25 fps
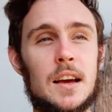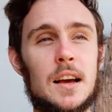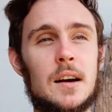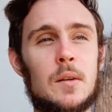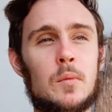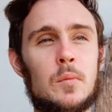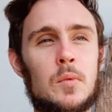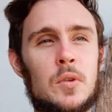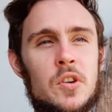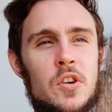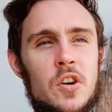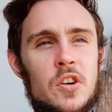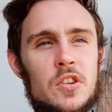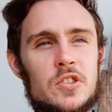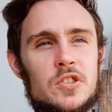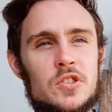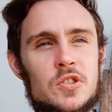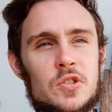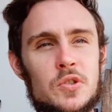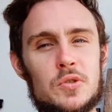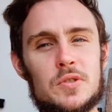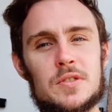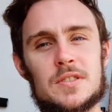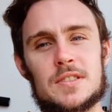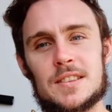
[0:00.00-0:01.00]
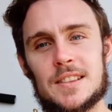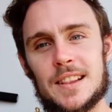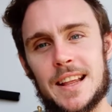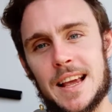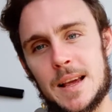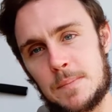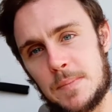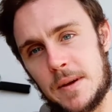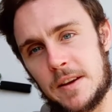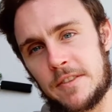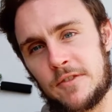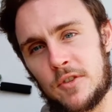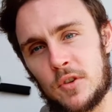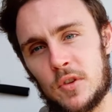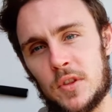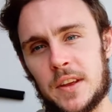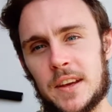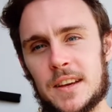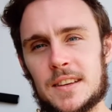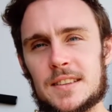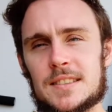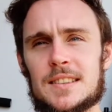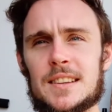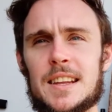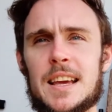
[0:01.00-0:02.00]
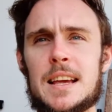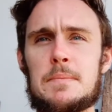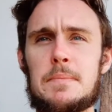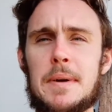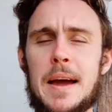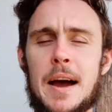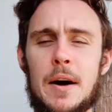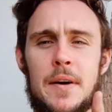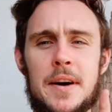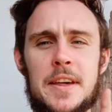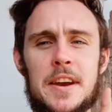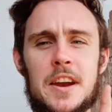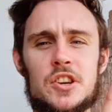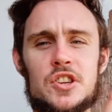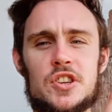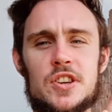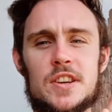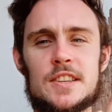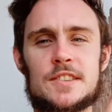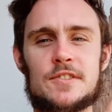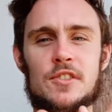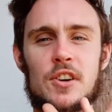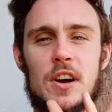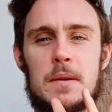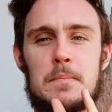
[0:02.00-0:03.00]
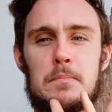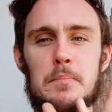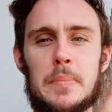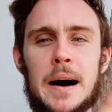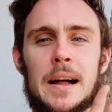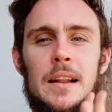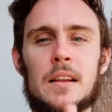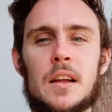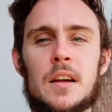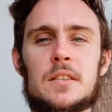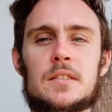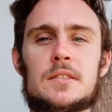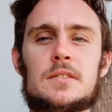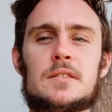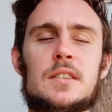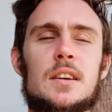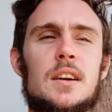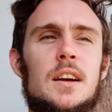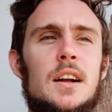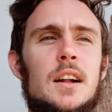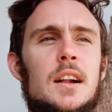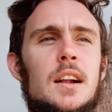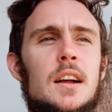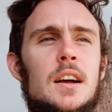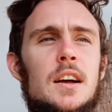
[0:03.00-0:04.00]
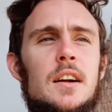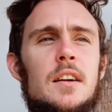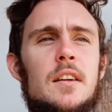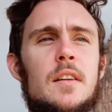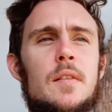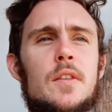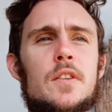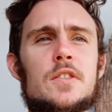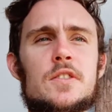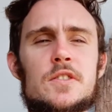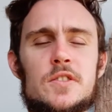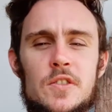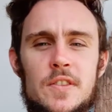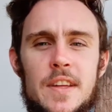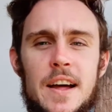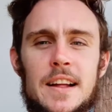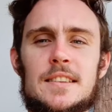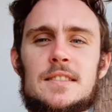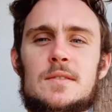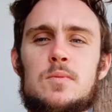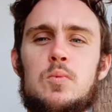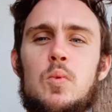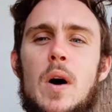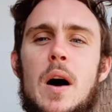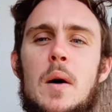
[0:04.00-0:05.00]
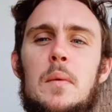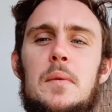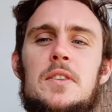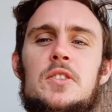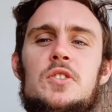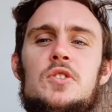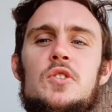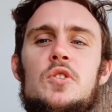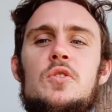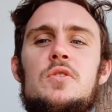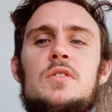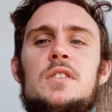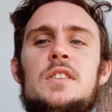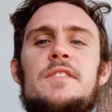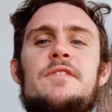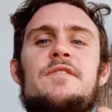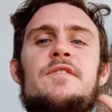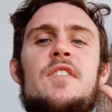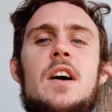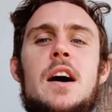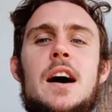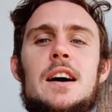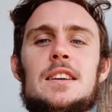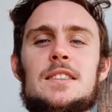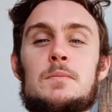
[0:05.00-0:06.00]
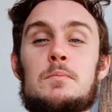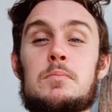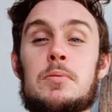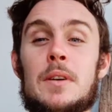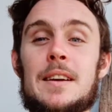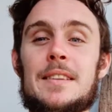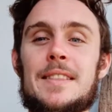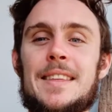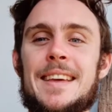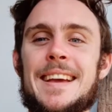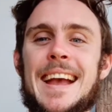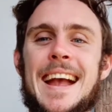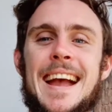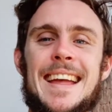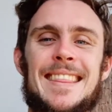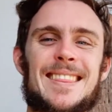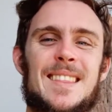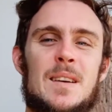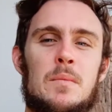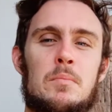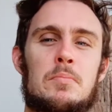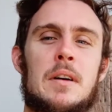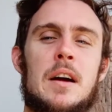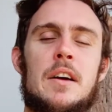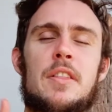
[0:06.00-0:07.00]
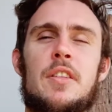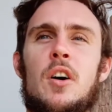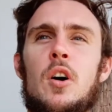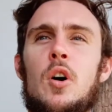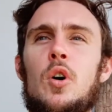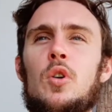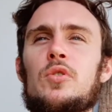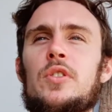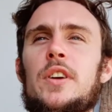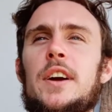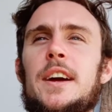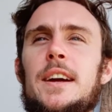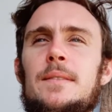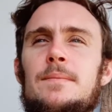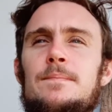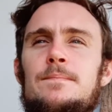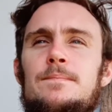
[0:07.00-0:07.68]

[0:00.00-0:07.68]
We're not too sleepy, falling asleep. Our energy is very balanced. So that's why we do the fast breathing and the breath holding.